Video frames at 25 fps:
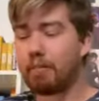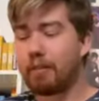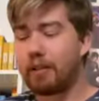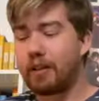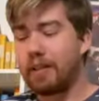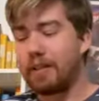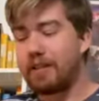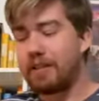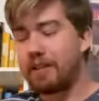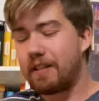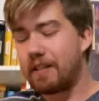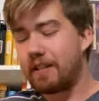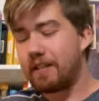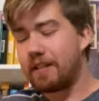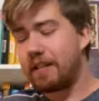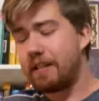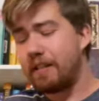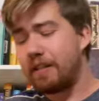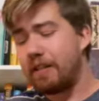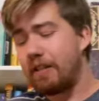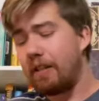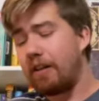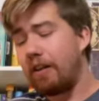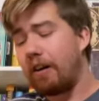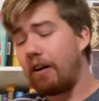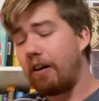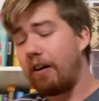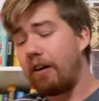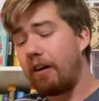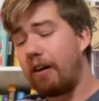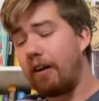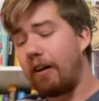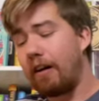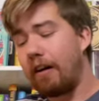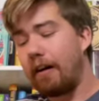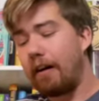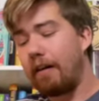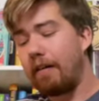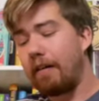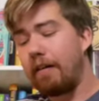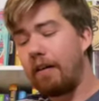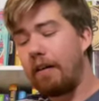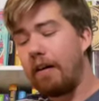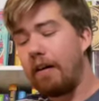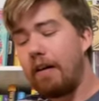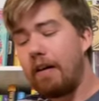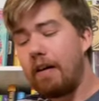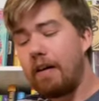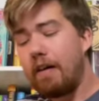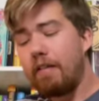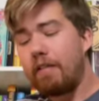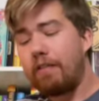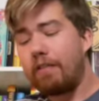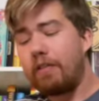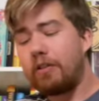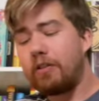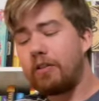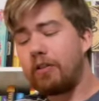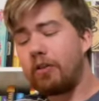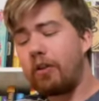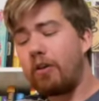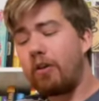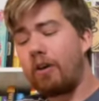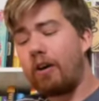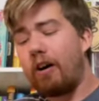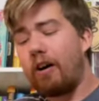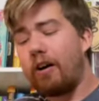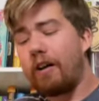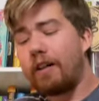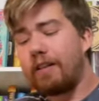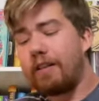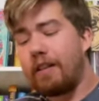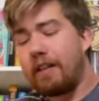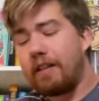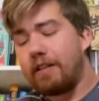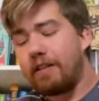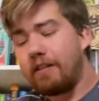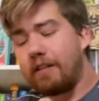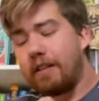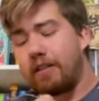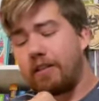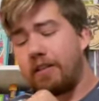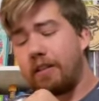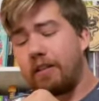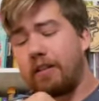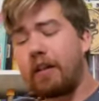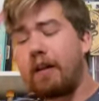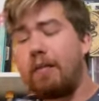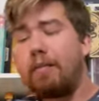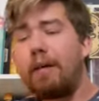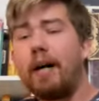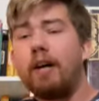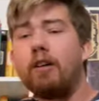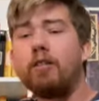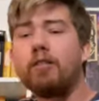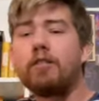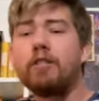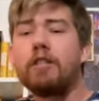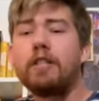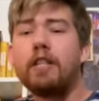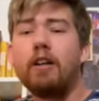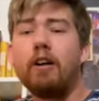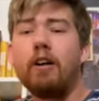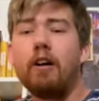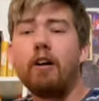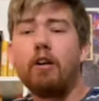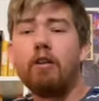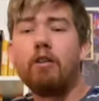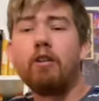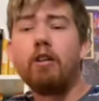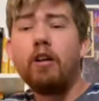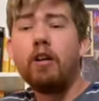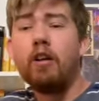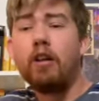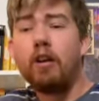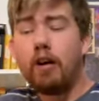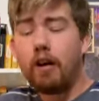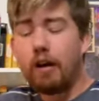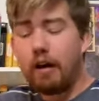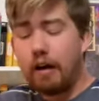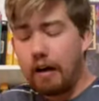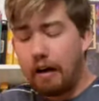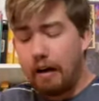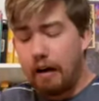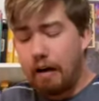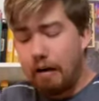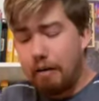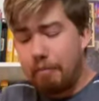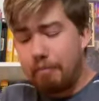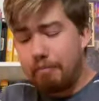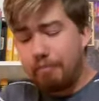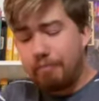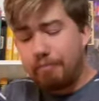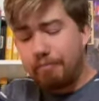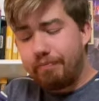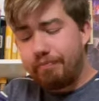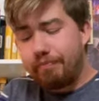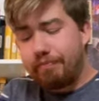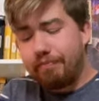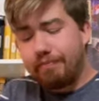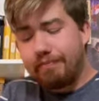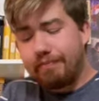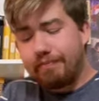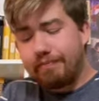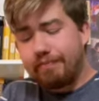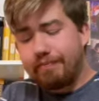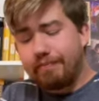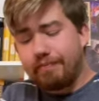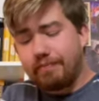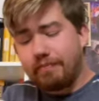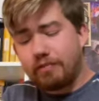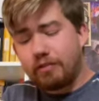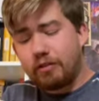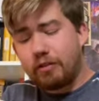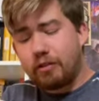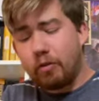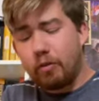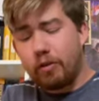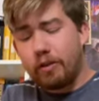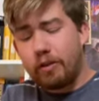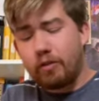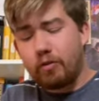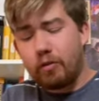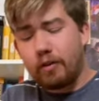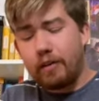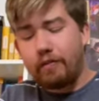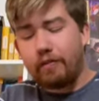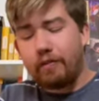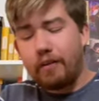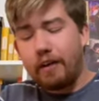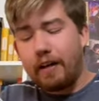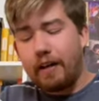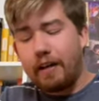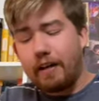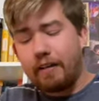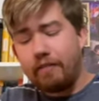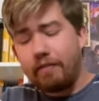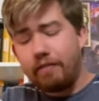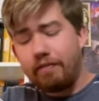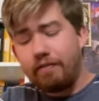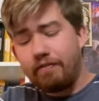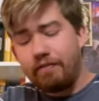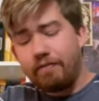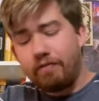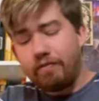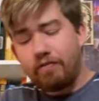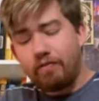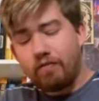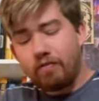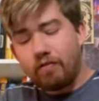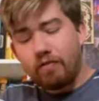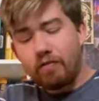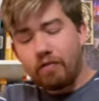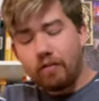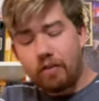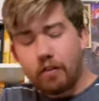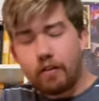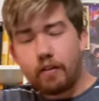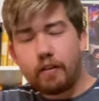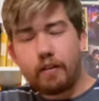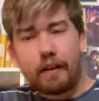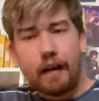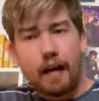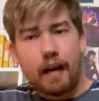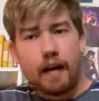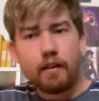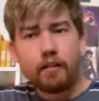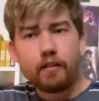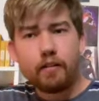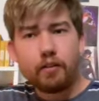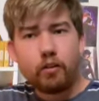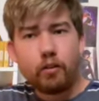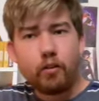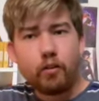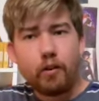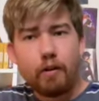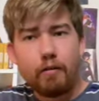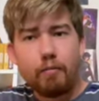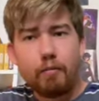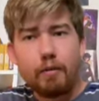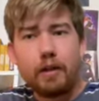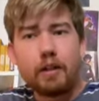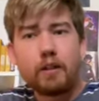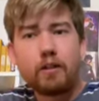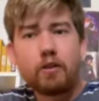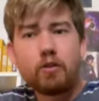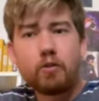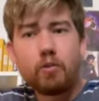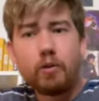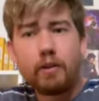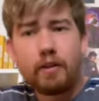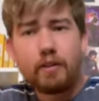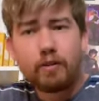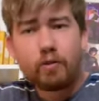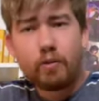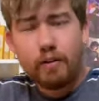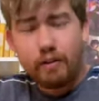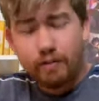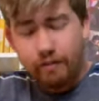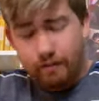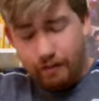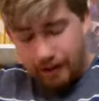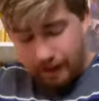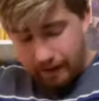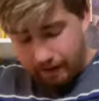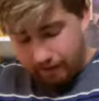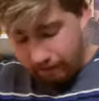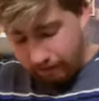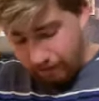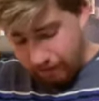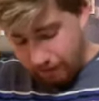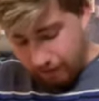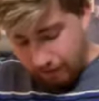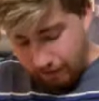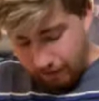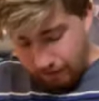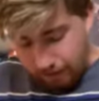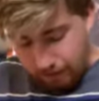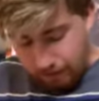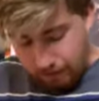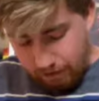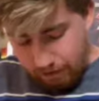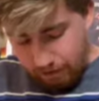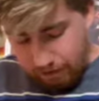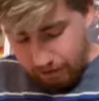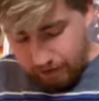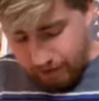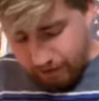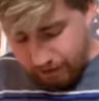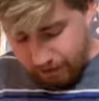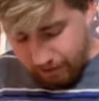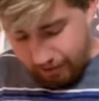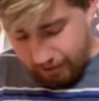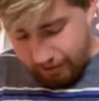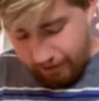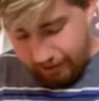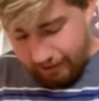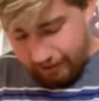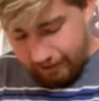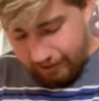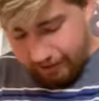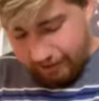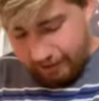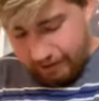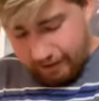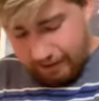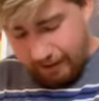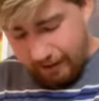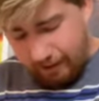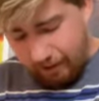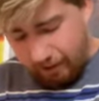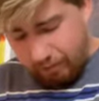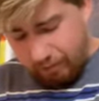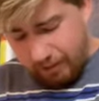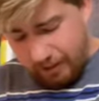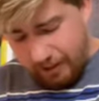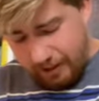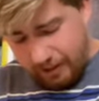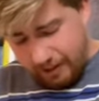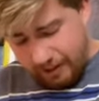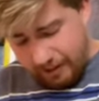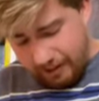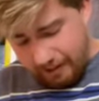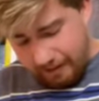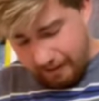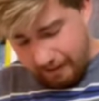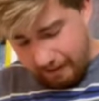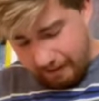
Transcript: because this is a uh, physical art that doesn't come out till um, 2025. Yeah, you heard me. 2025. Oh no! Can I open this?